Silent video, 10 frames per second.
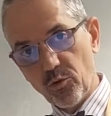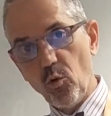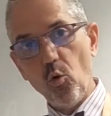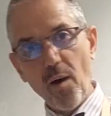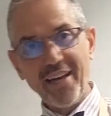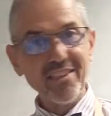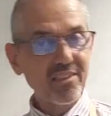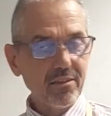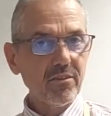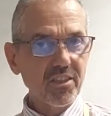
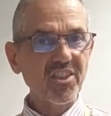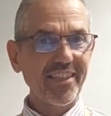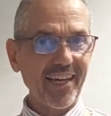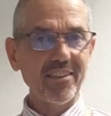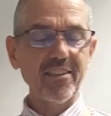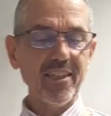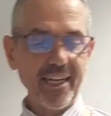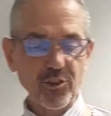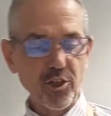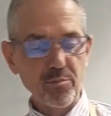always the standard
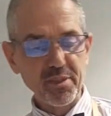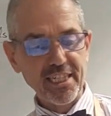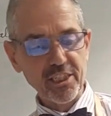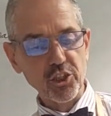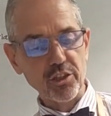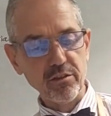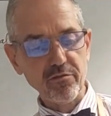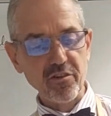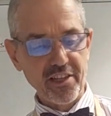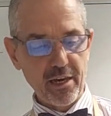electrode potential
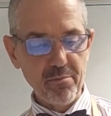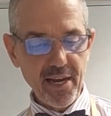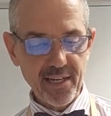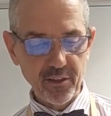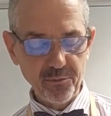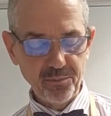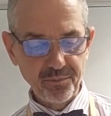for that metal.